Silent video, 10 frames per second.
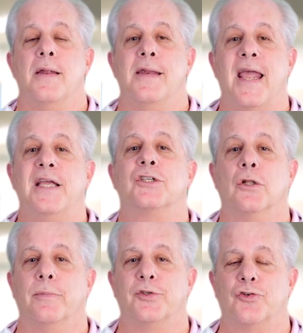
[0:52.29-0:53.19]

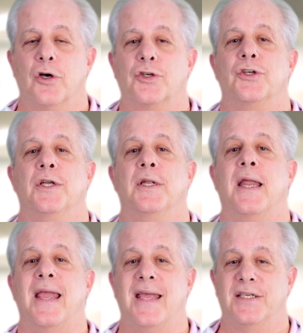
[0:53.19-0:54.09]
Nasal obstruction
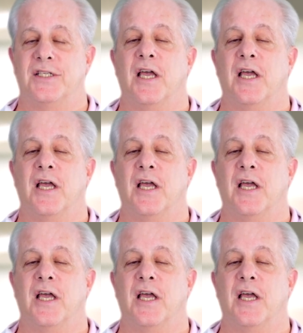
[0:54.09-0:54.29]
is